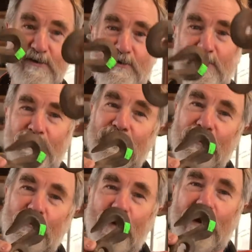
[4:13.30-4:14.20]
that
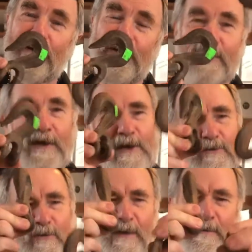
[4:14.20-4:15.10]
are welded
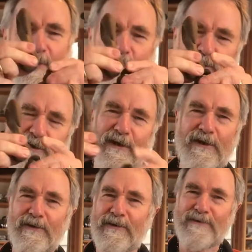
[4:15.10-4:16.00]
together or maybe hooked
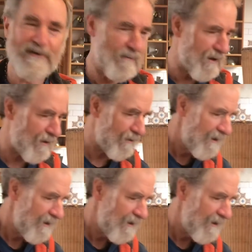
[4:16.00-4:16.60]
together and somehow.